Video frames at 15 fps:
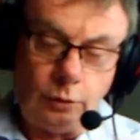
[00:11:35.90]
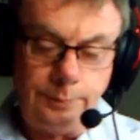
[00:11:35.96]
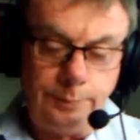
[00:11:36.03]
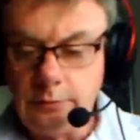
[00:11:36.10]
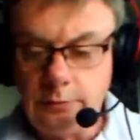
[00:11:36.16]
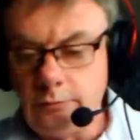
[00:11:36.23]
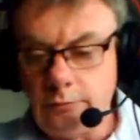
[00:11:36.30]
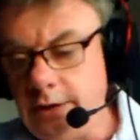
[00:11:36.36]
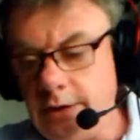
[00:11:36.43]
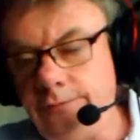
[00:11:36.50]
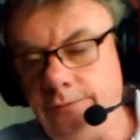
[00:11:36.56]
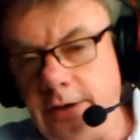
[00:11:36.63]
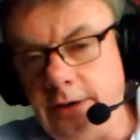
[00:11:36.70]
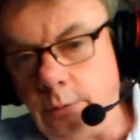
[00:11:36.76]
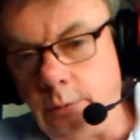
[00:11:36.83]
don't be
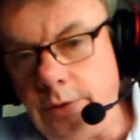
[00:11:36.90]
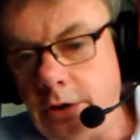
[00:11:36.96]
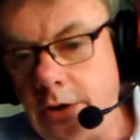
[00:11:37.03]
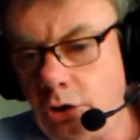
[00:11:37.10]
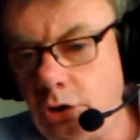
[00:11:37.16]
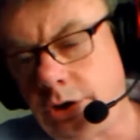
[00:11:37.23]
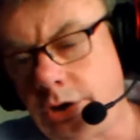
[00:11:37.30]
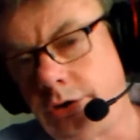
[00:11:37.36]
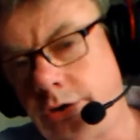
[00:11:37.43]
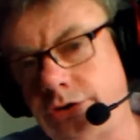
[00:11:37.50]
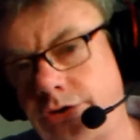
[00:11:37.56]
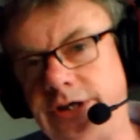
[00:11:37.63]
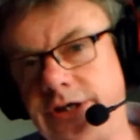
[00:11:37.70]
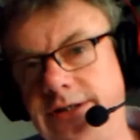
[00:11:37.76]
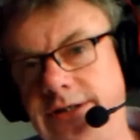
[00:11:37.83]
reinventing the wheel. Look at
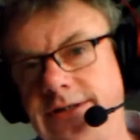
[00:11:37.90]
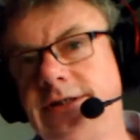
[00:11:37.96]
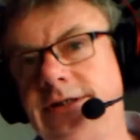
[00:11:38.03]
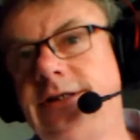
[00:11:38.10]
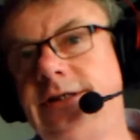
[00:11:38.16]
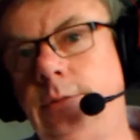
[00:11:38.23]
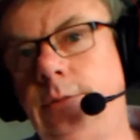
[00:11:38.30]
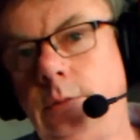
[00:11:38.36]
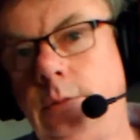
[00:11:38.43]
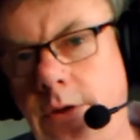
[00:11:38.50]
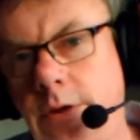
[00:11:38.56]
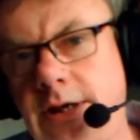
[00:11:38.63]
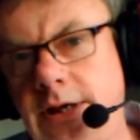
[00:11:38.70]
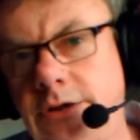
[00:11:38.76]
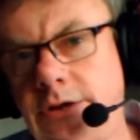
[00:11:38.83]
other sites and see, well,
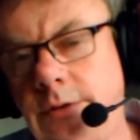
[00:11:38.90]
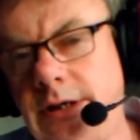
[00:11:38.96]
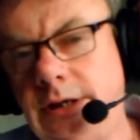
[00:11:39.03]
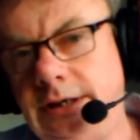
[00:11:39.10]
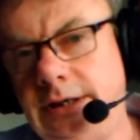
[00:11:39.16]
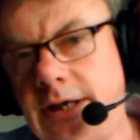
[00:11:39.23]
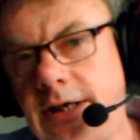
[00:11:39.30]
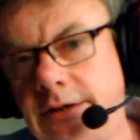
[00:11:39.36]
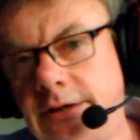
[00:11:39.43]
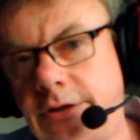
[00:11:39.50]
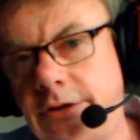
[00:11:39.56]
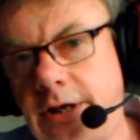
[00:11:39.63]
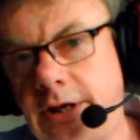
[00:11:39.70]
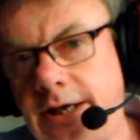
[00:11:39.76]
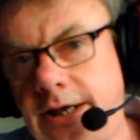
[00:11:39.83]
what actual
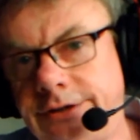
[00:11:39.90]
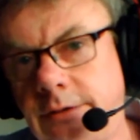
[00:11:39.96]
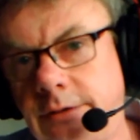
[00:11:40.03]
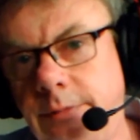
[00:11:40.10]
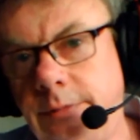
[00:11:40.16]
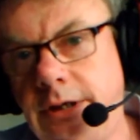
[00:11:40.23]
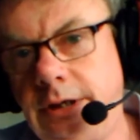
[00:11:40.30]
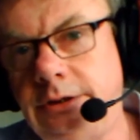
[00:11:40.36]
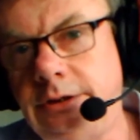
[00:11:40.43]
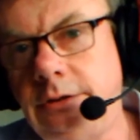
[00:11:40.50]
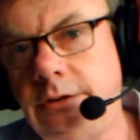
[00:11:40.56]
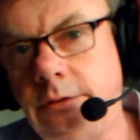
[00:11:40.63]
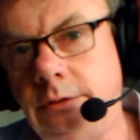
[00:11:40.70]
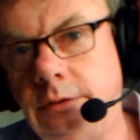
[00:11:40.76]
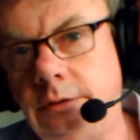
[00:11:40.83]
details are they asking me
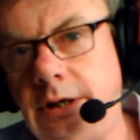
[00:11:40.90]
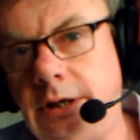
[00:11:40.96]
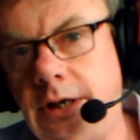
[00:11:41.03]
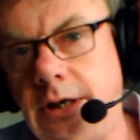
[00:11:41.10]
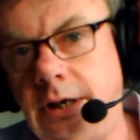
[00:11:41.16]
to